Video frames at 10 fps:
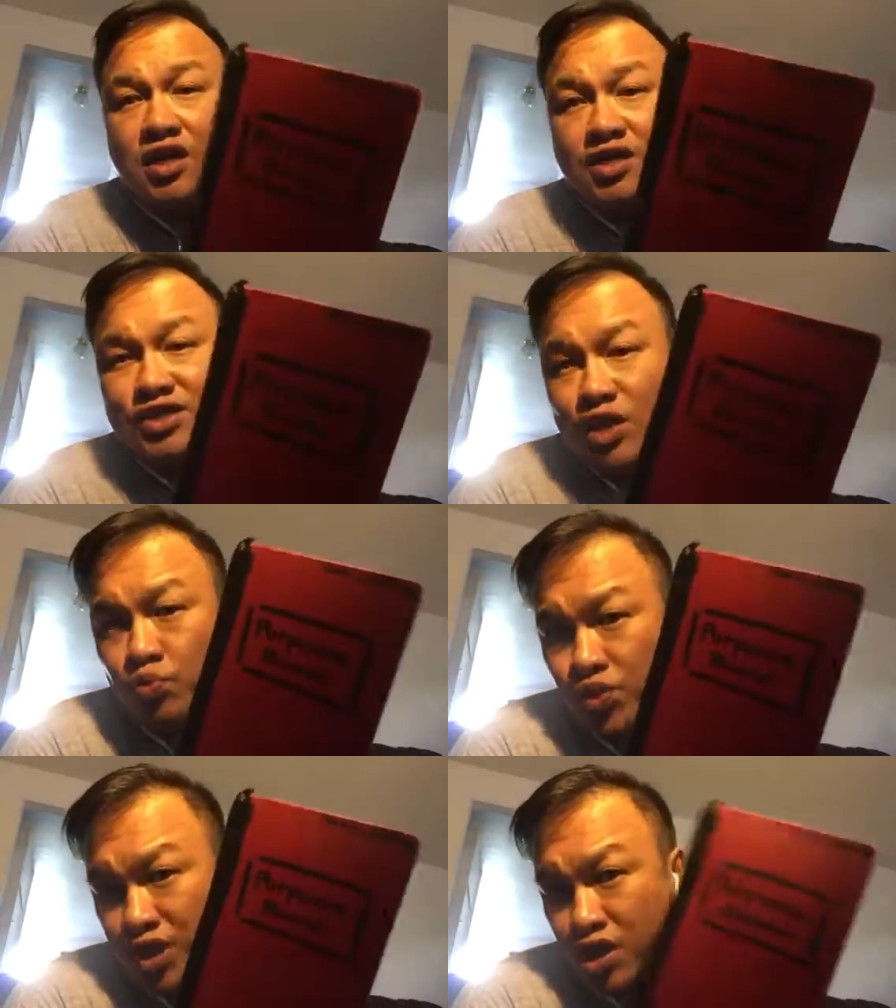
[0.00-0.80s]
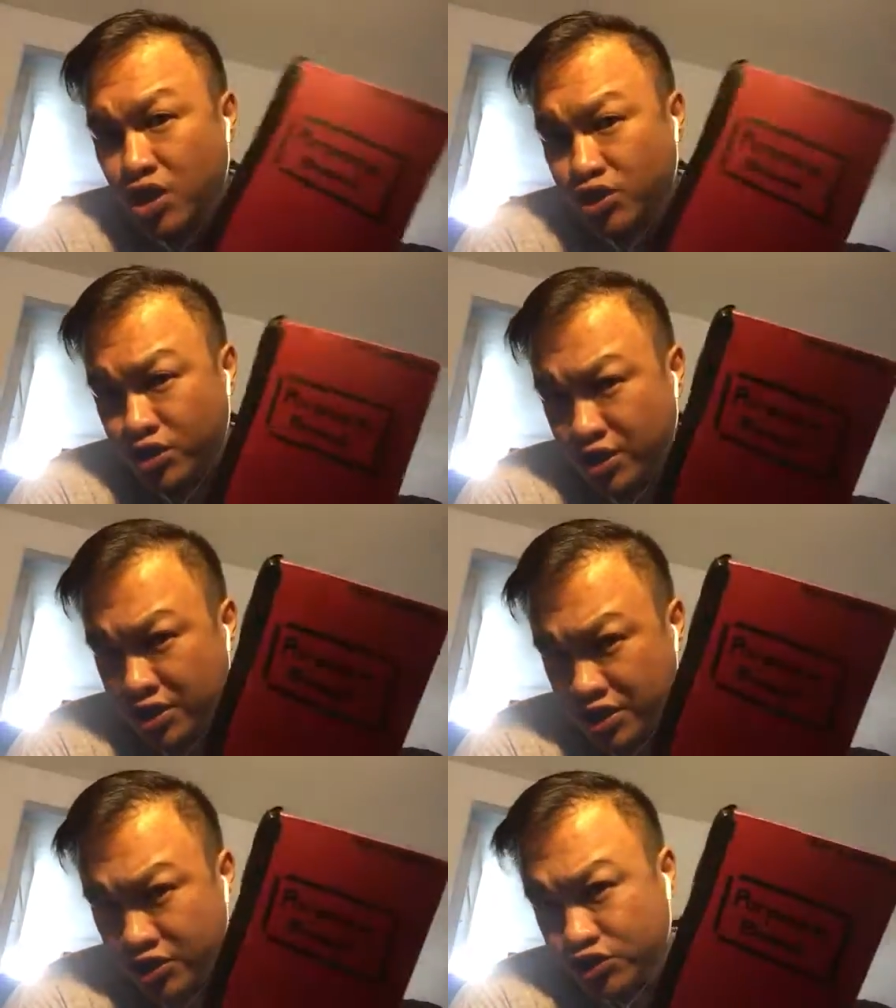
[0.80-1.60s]
Someone along your
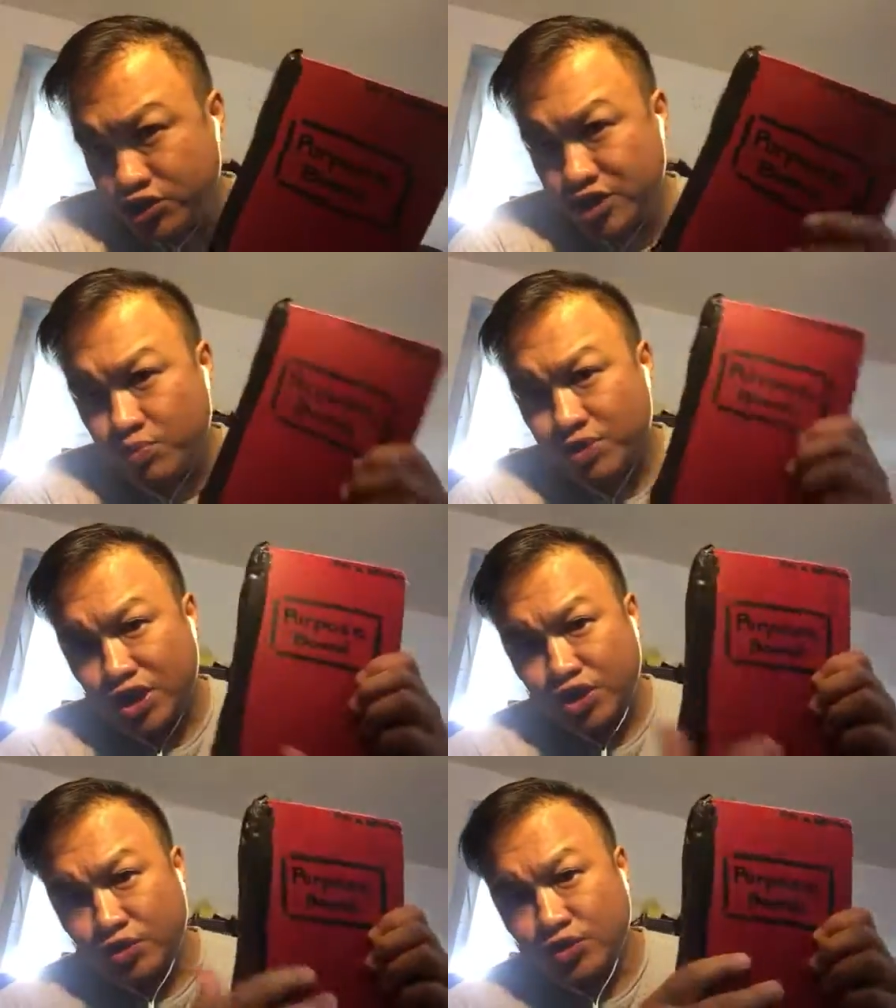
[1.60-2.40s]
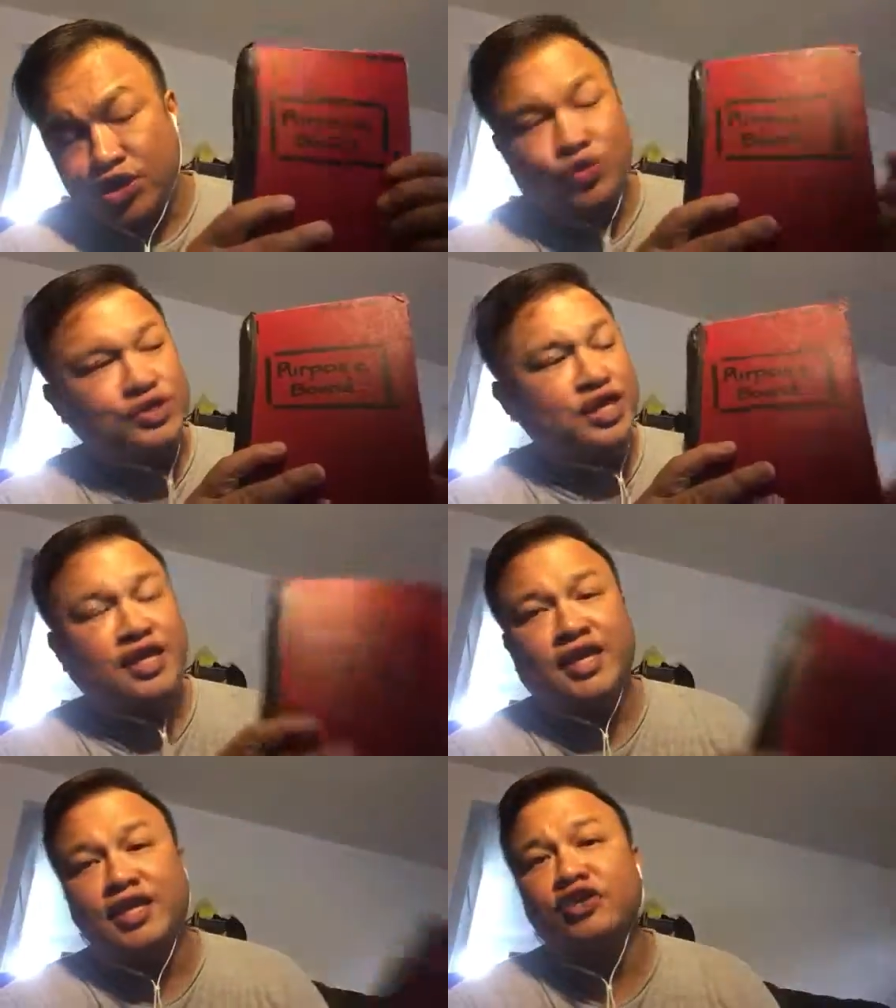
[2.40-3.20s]
lineage or someone that you know is going to
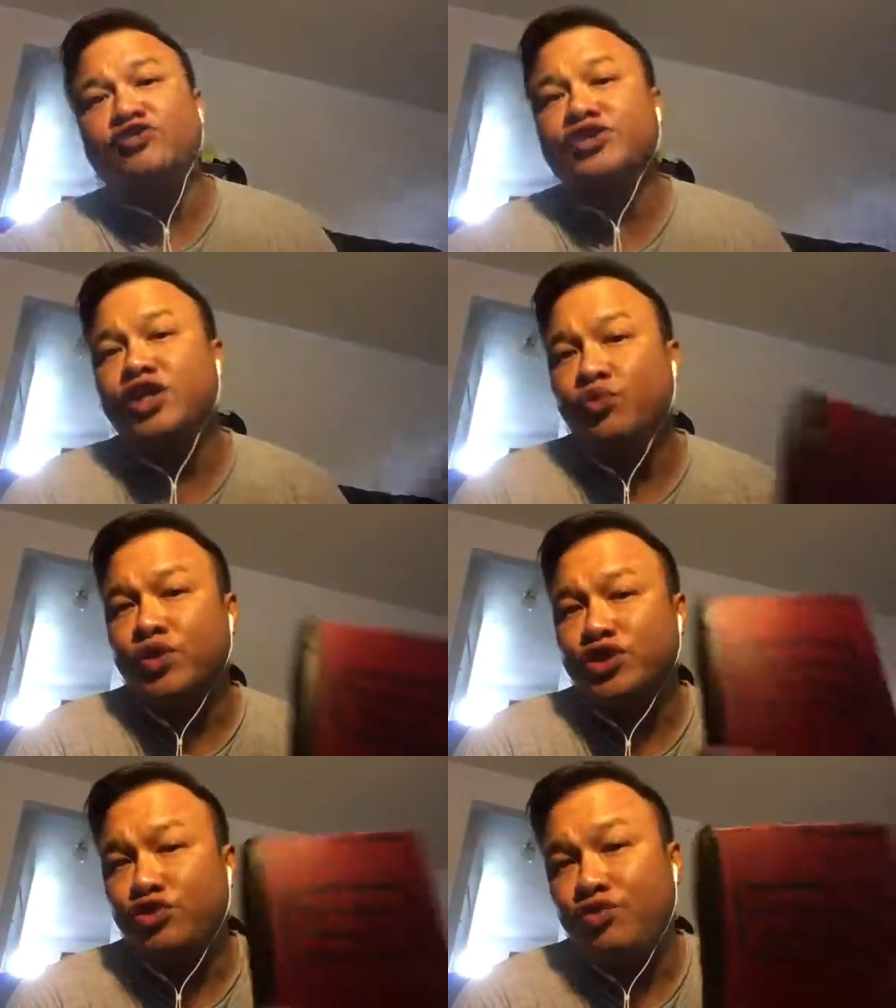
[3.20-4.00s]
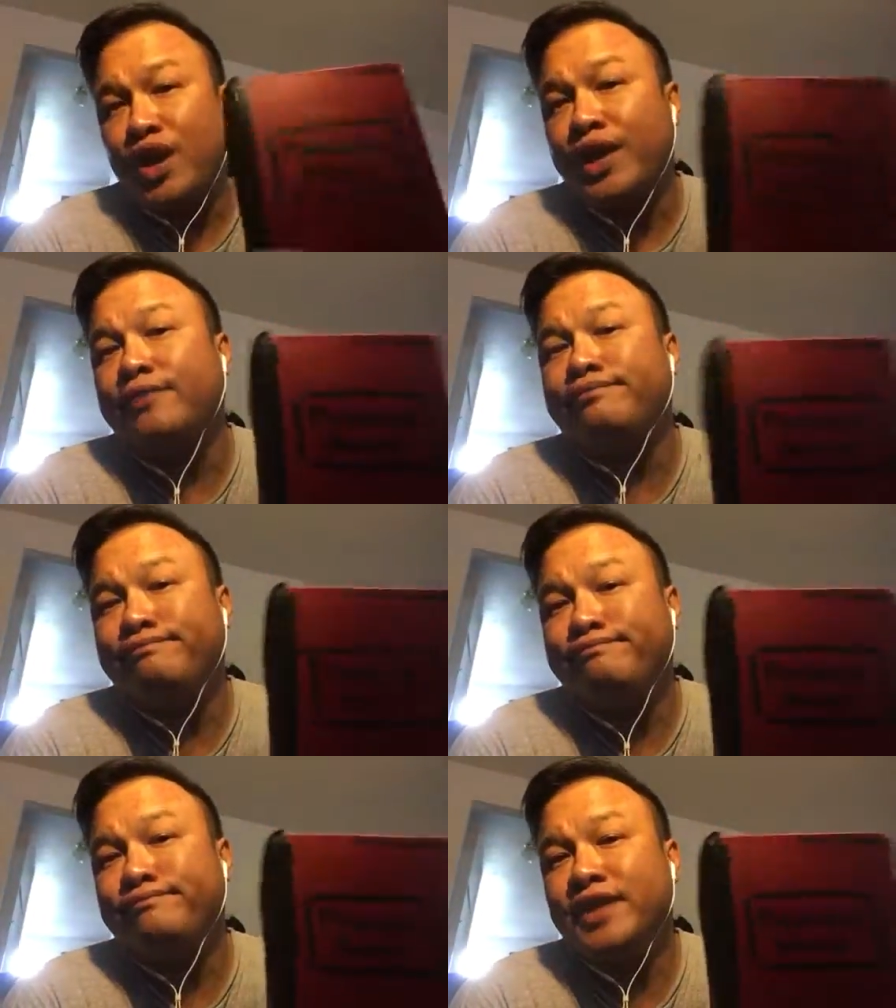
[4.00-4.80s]
get interested in what you're writing.
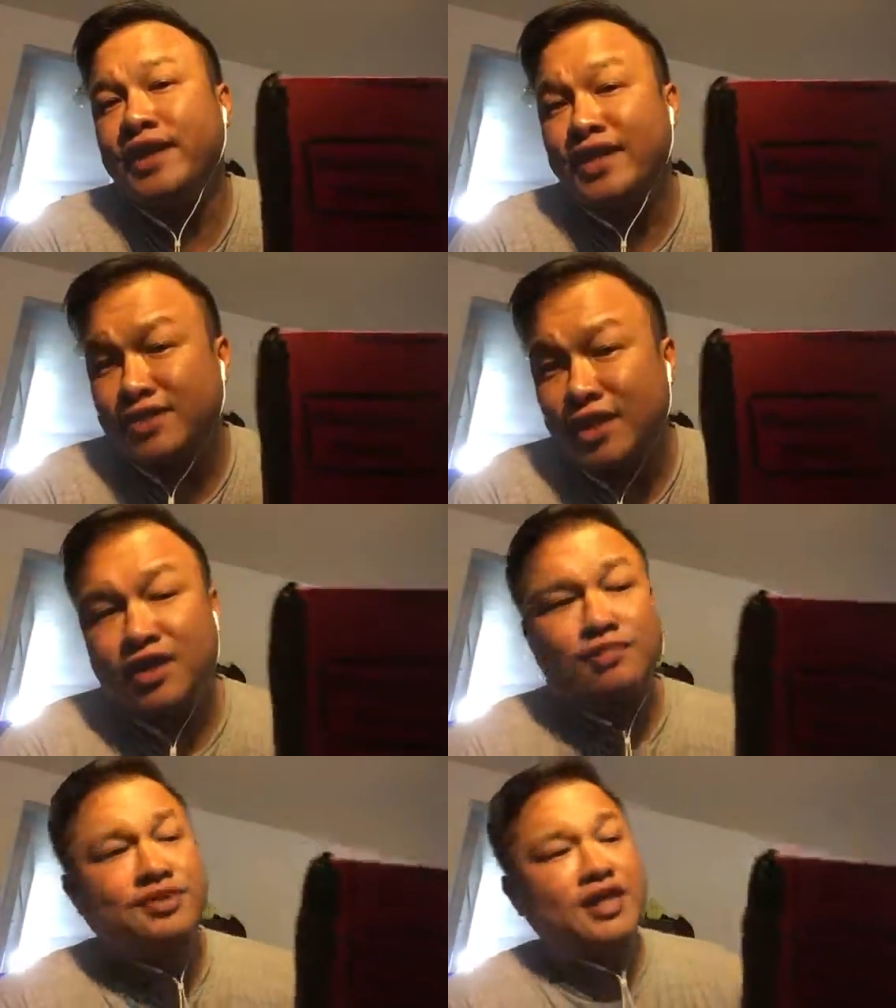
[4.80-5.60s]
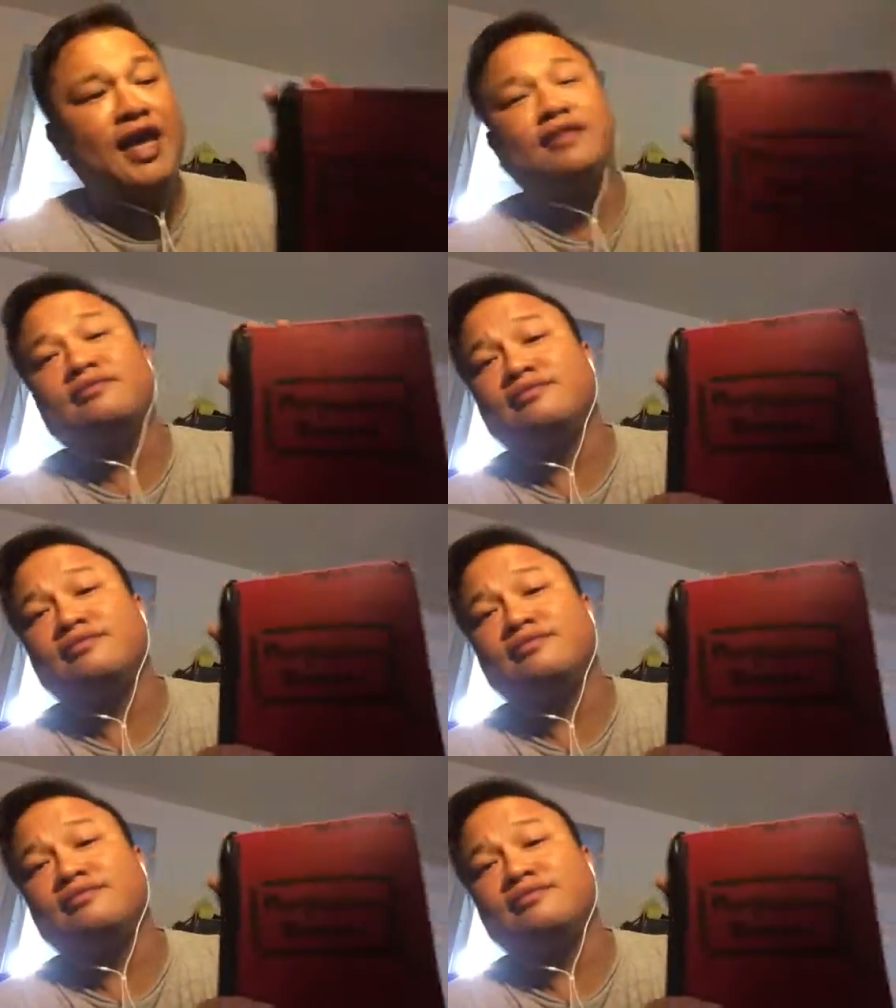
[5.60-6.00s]
It's going to come to that.